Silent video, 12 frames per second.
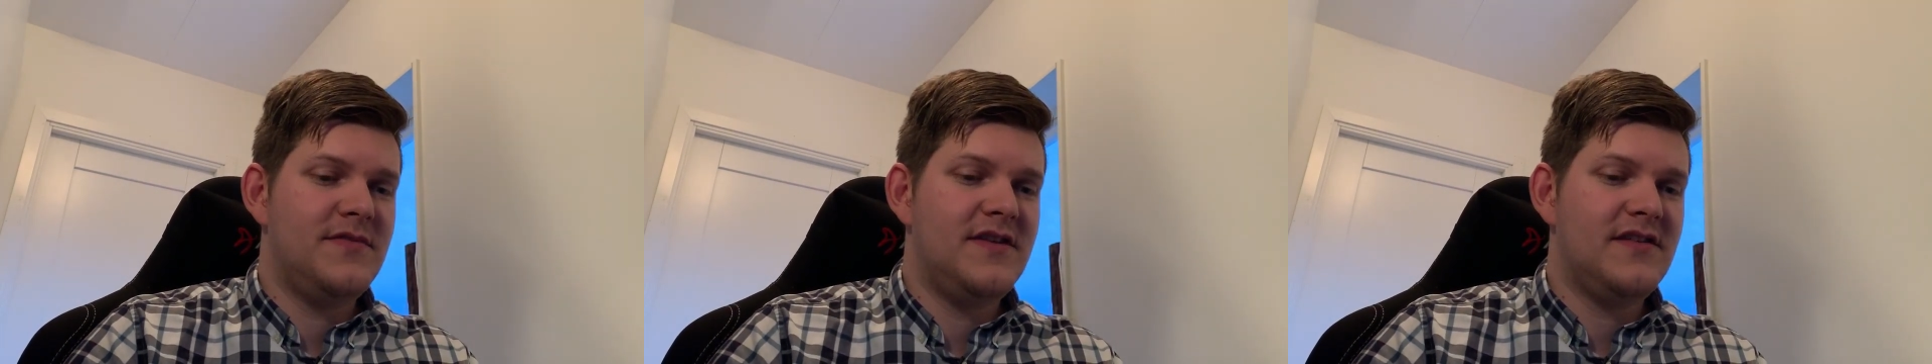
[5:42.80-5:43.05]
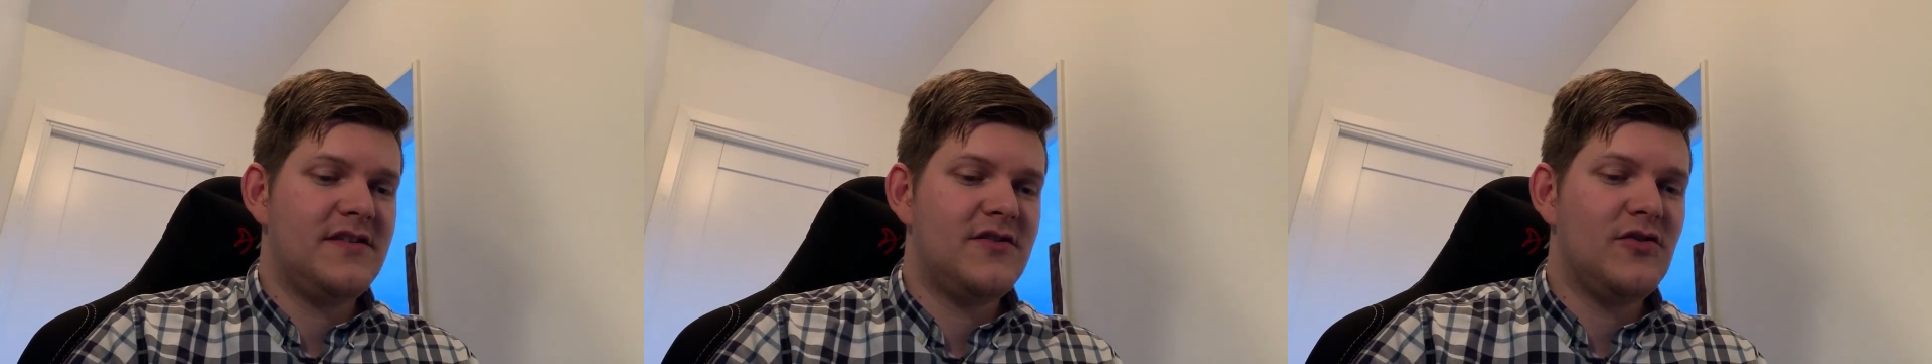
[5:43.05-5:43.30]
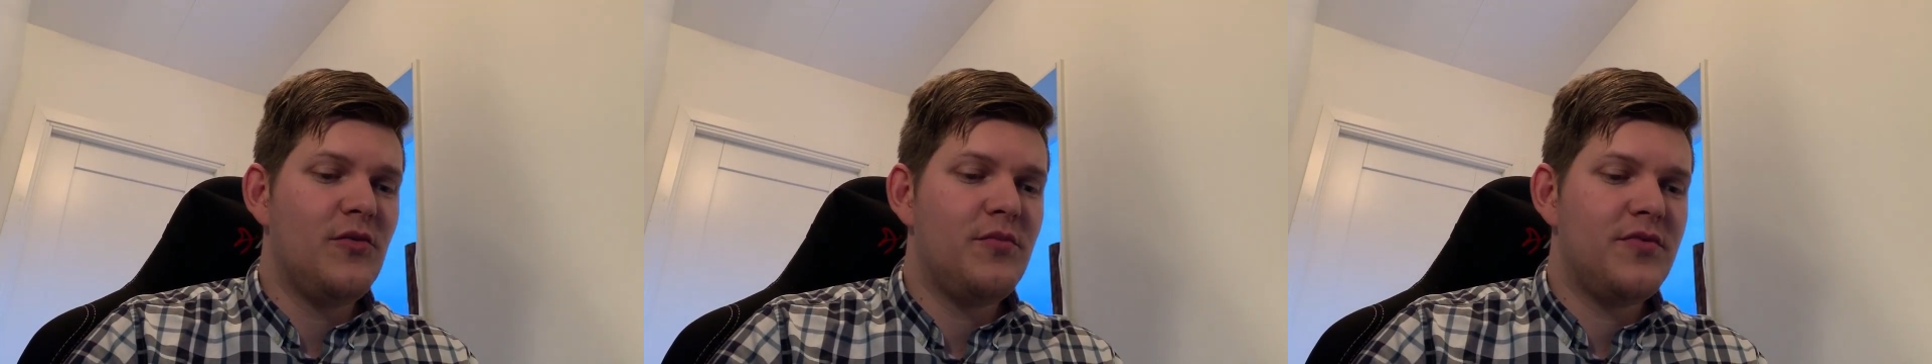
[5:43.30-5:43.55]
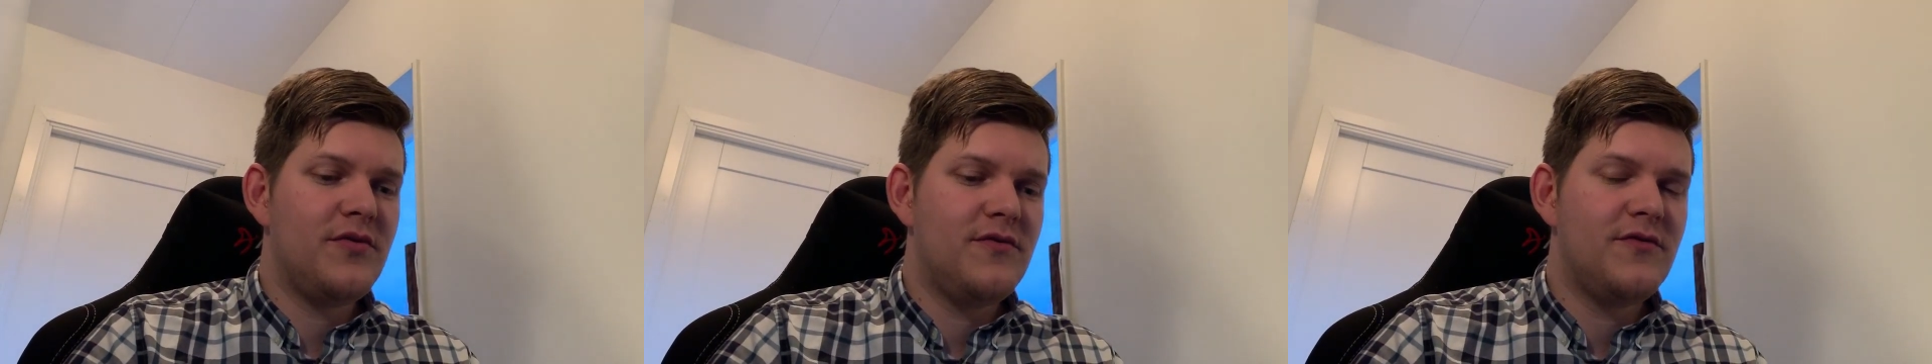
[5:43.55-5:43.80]
desktop
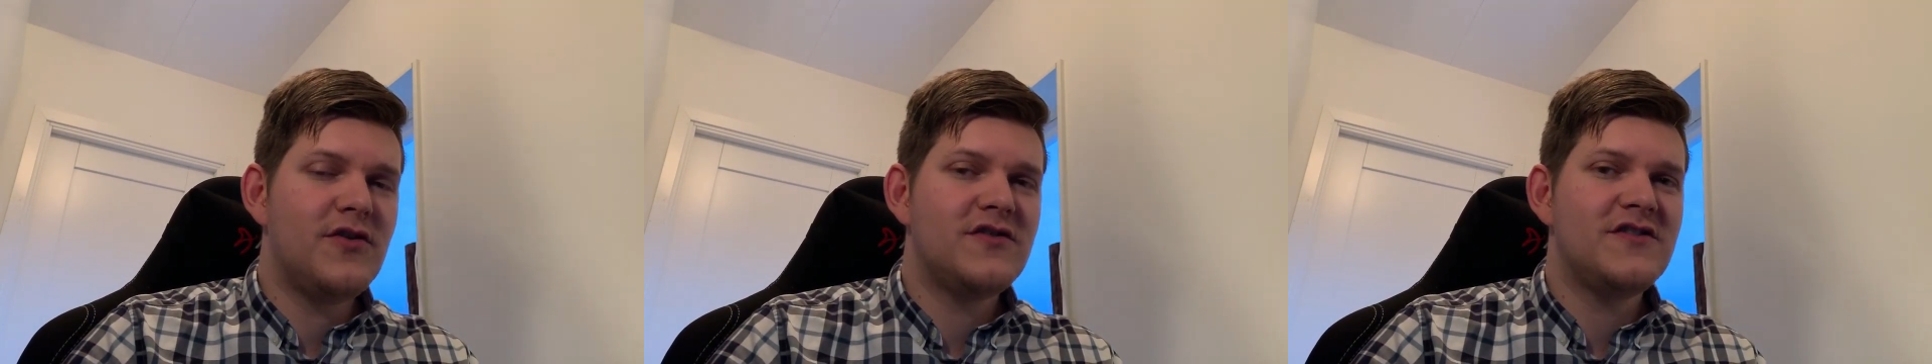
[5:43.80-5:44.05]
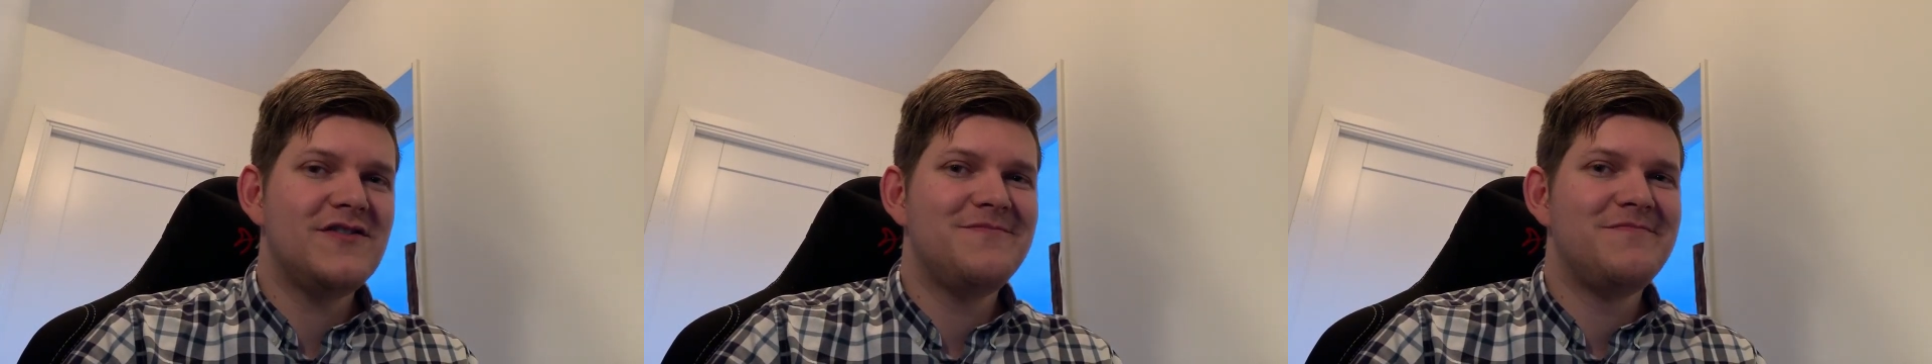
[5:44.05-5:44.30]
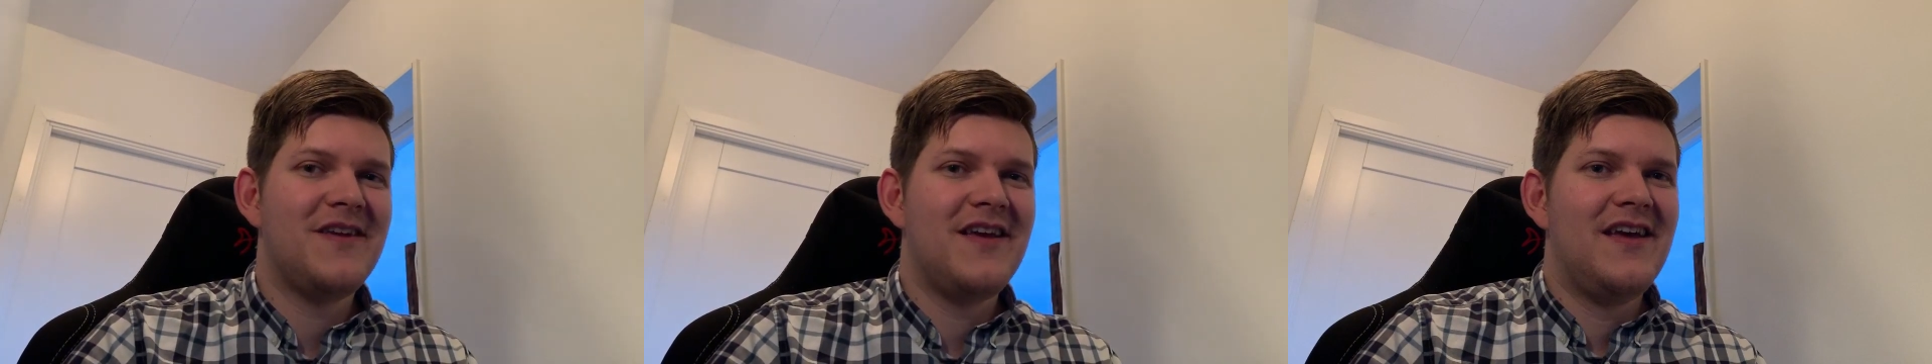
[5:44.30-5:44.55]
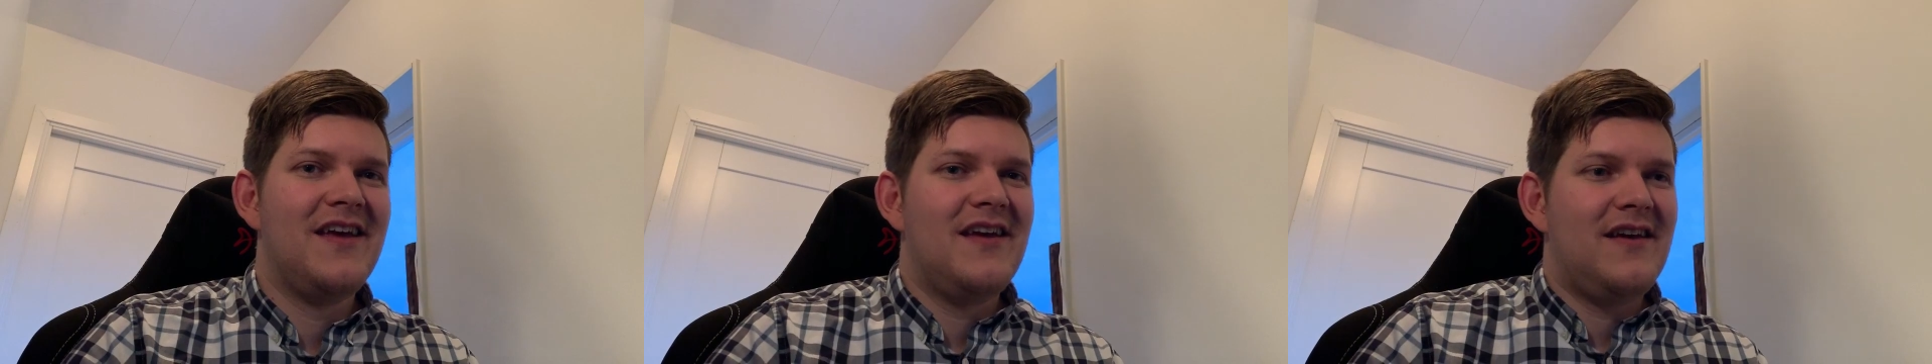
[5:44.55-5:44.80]
version?
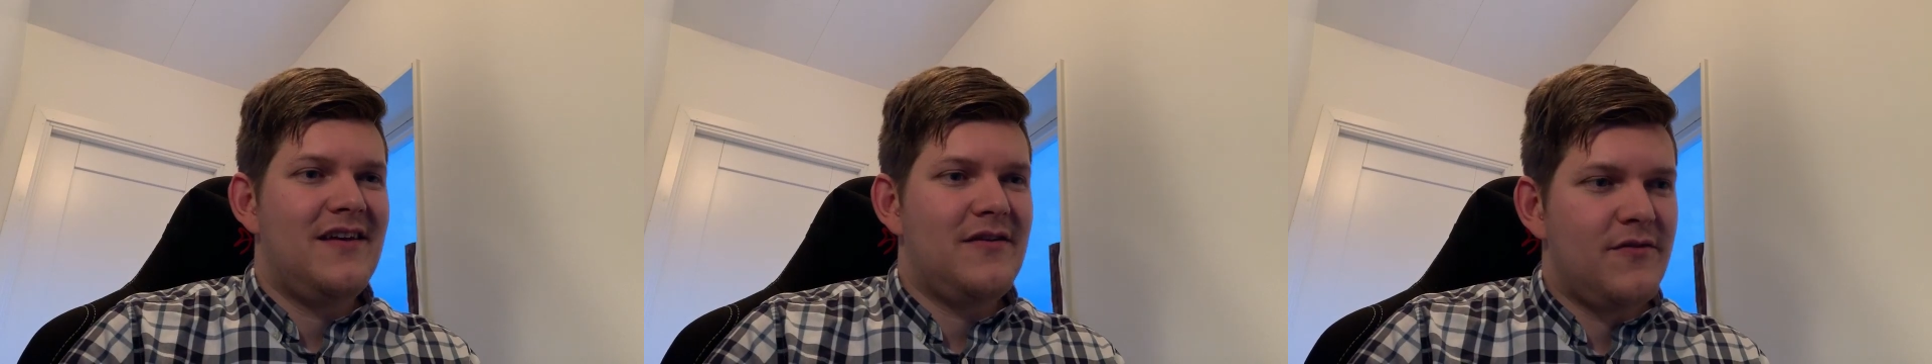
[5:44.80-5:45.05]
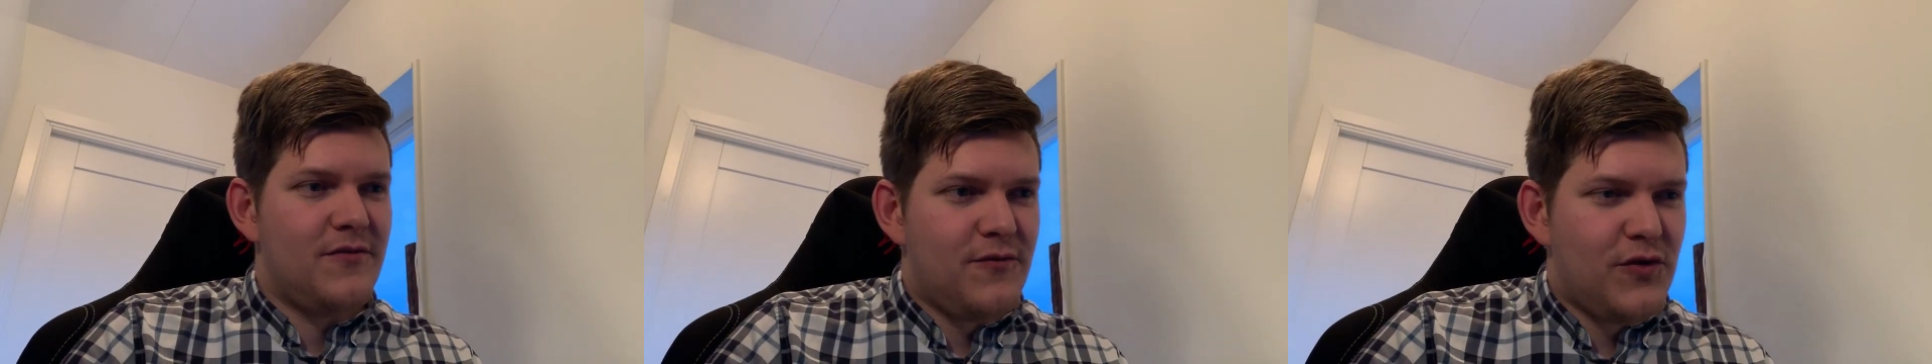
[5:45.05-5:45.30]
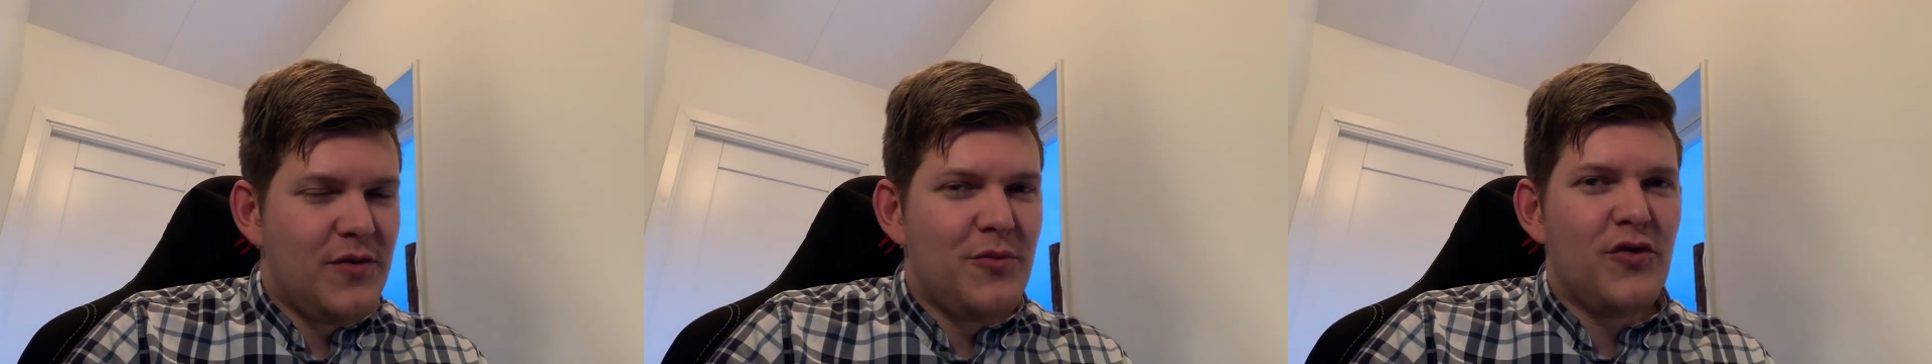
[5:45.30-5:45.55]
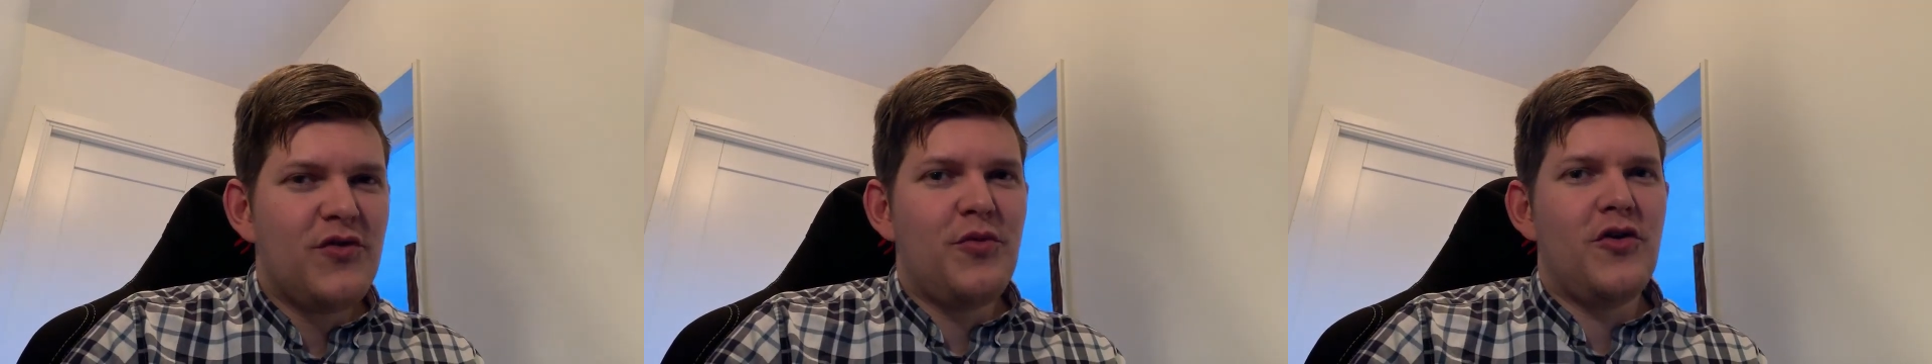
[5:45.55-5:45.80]
For the
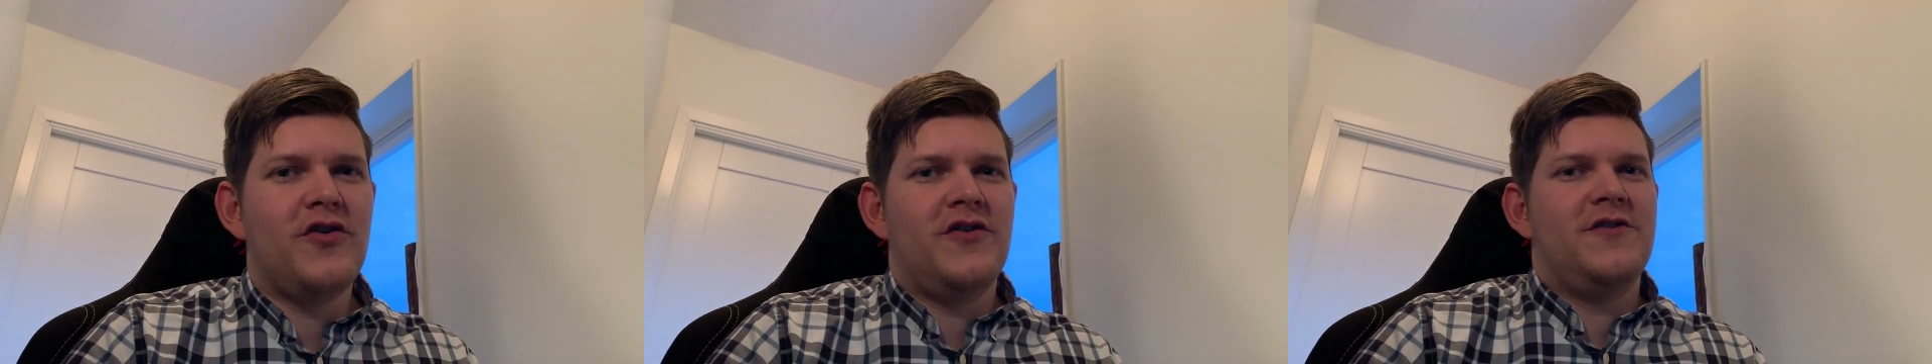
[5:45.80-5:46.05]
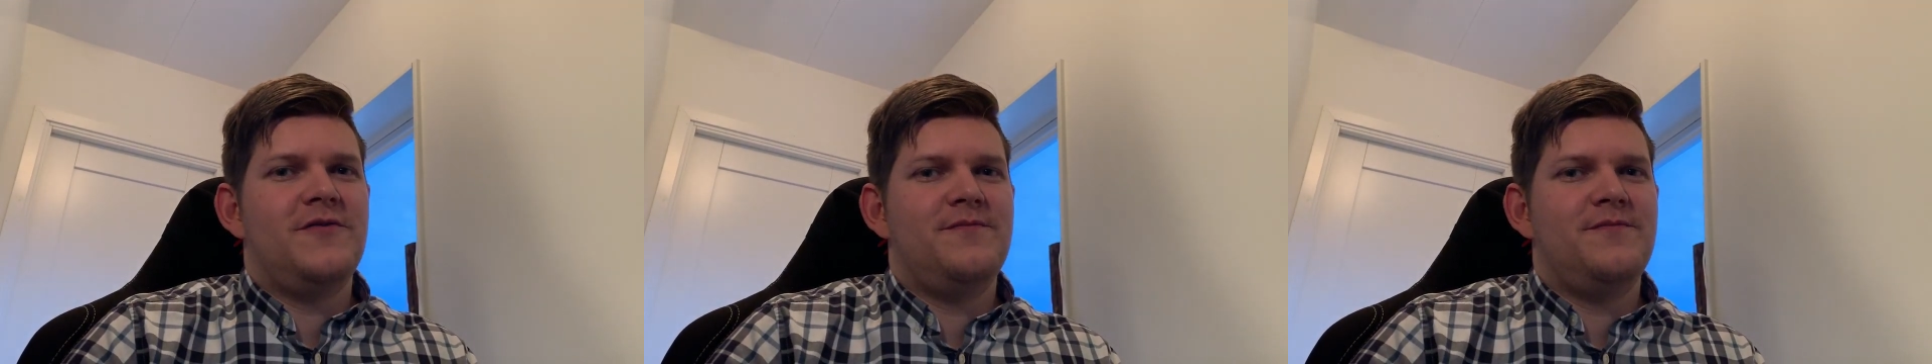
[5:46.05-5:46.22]
most part.